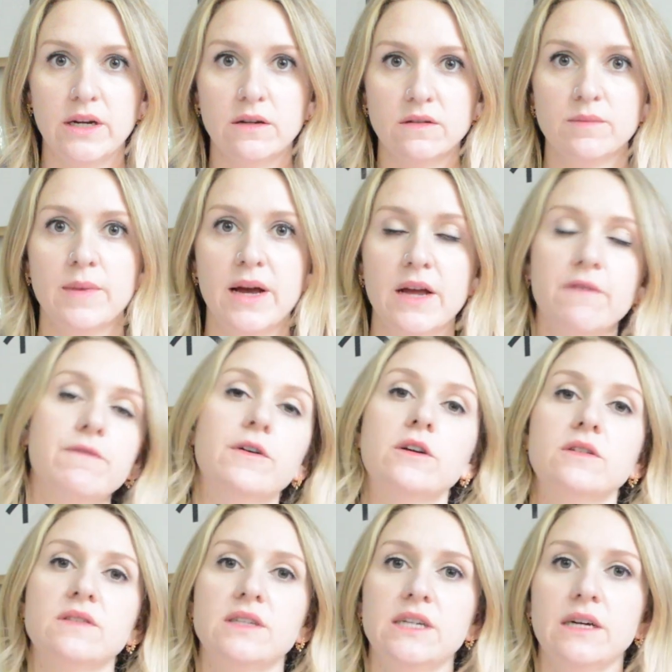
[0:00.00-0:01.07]
Here's my
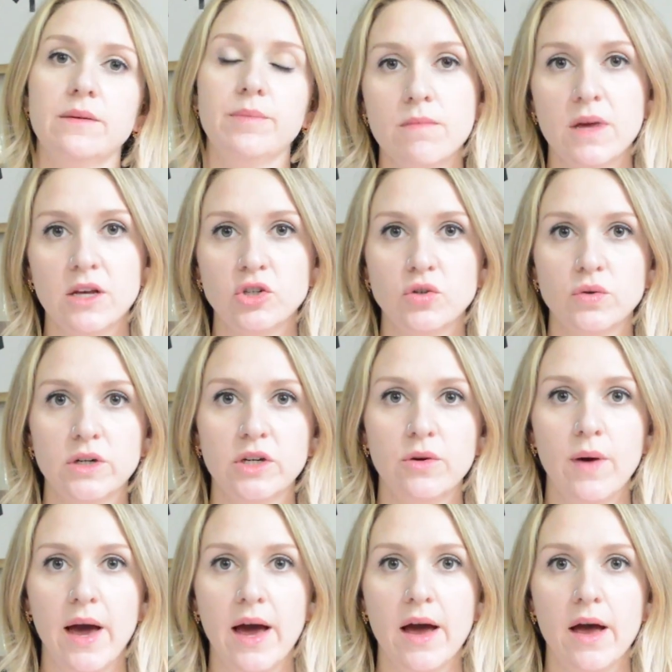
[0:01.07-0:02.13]
first tip. Make sure
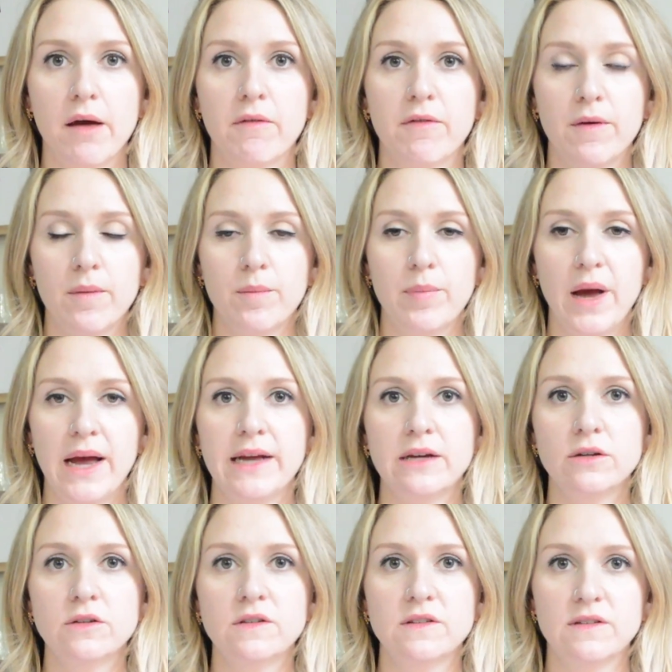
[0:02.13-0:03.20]
you have
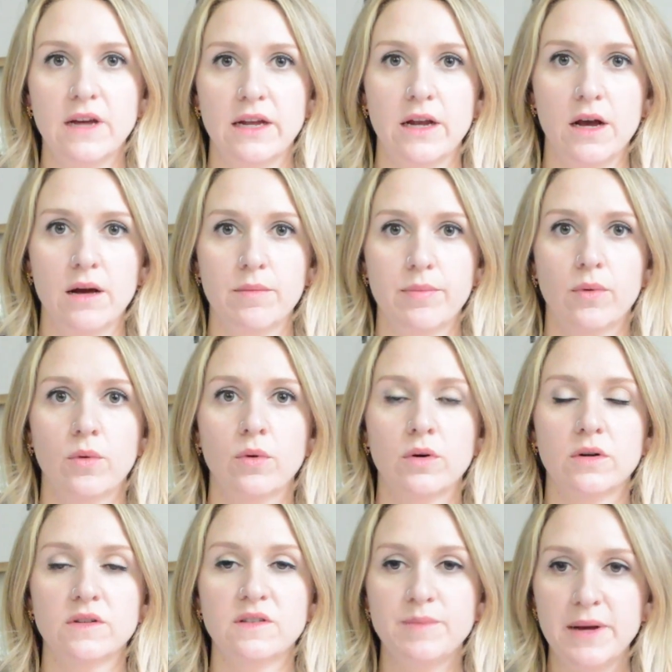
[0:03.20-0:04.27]
piles set up
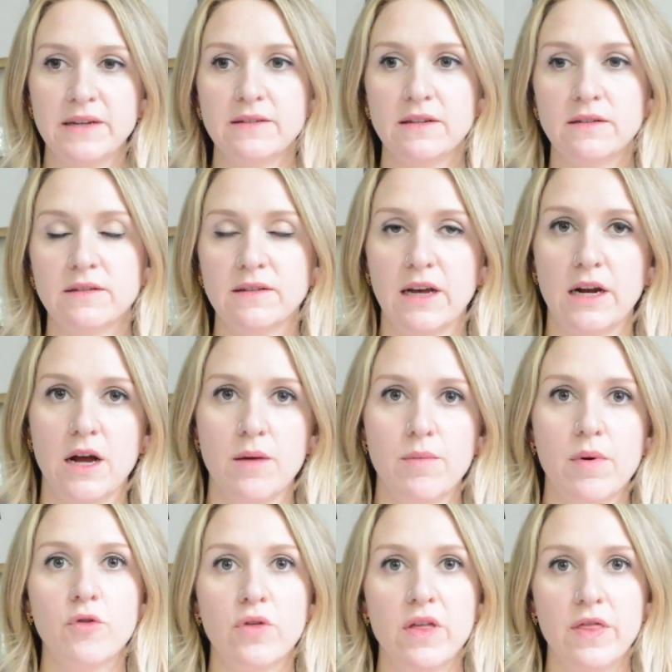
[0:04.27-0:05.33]
or spaces set
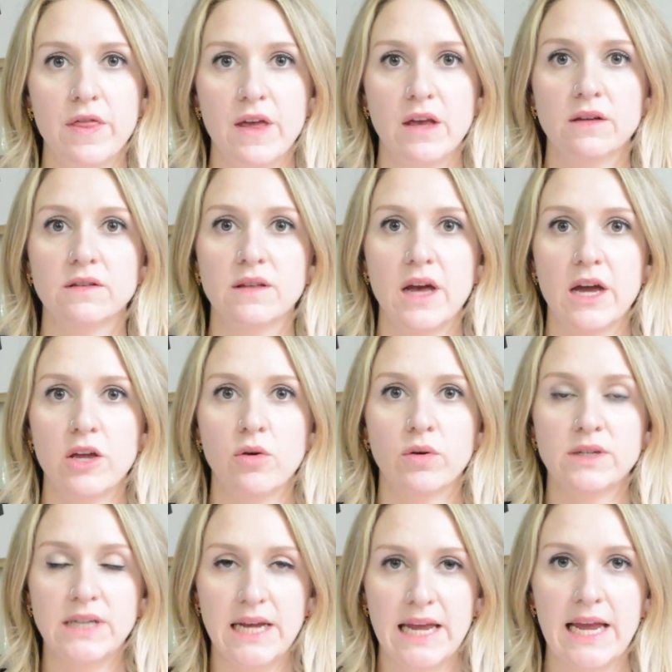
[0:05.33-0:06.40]
up for the things that you
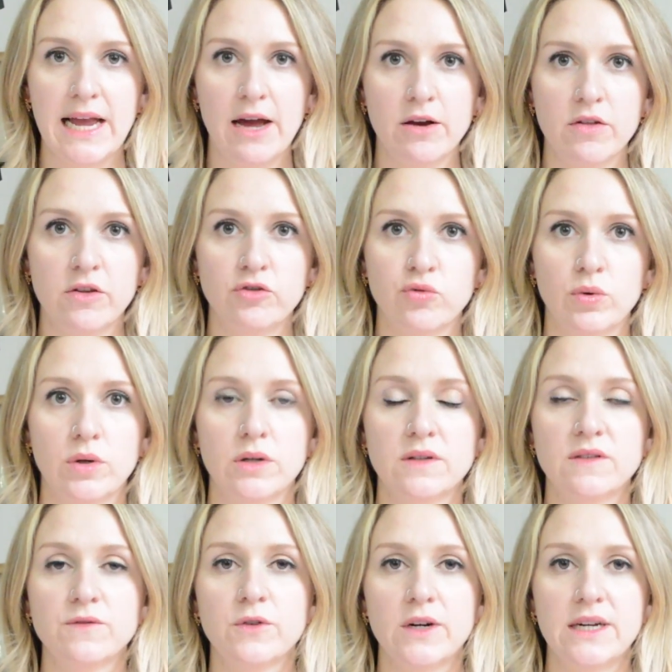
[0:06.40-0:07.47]
are taking out of the
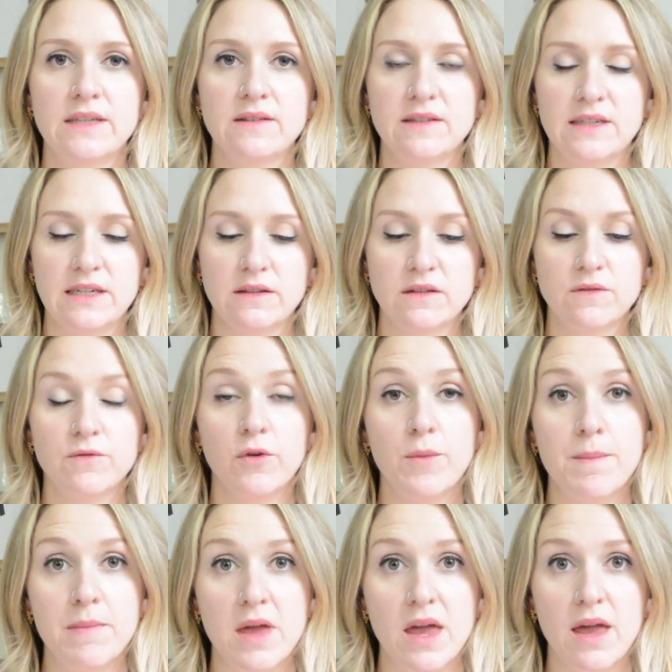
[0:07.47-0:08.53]
drawers. For instance, for
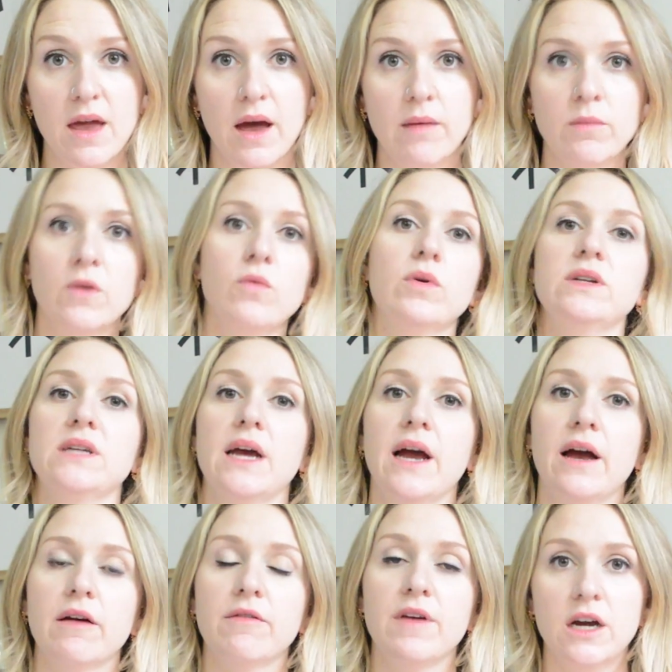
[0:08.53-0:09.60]
me, I'm going to
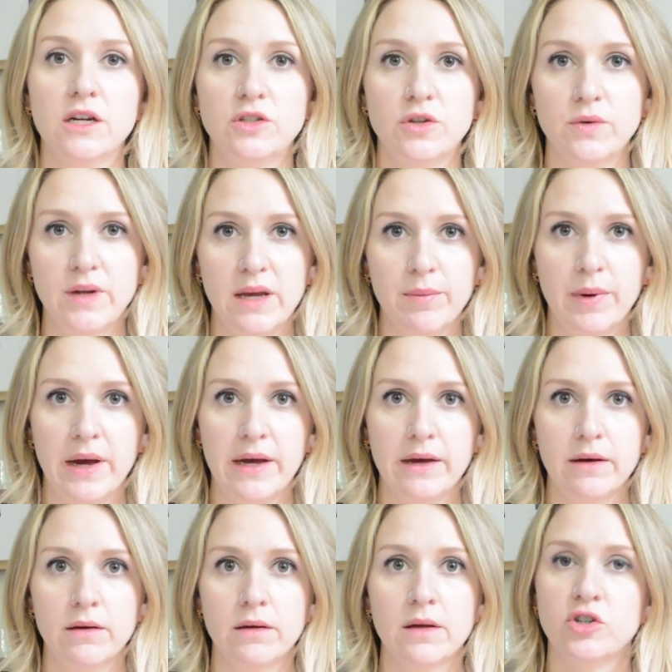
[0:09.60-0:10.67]
have a donate
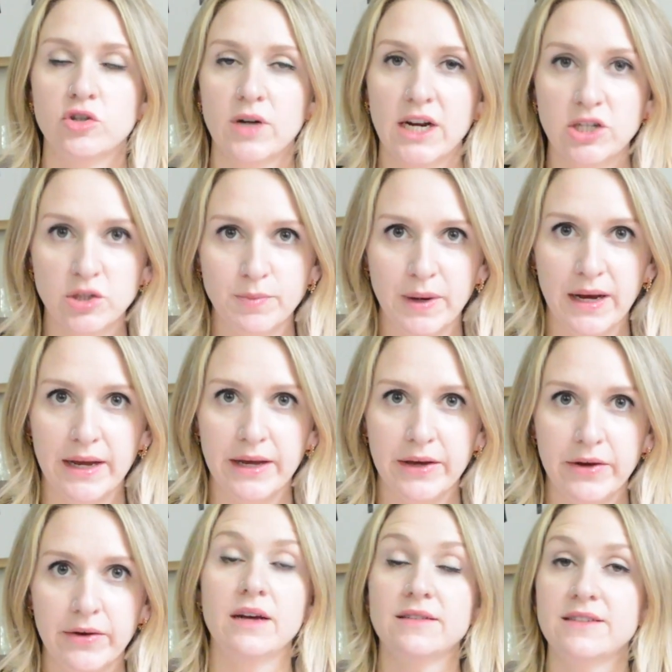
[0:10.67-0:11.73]
pile, trash
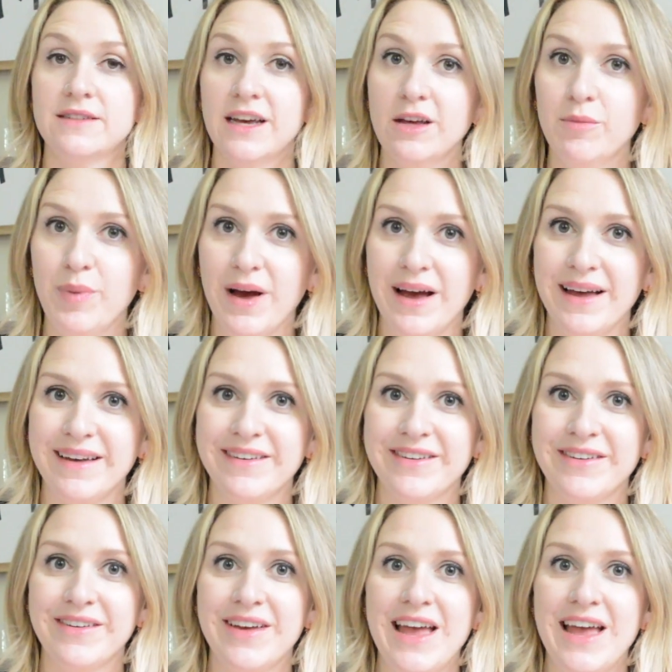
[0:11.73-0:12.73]
pile, a sell pile,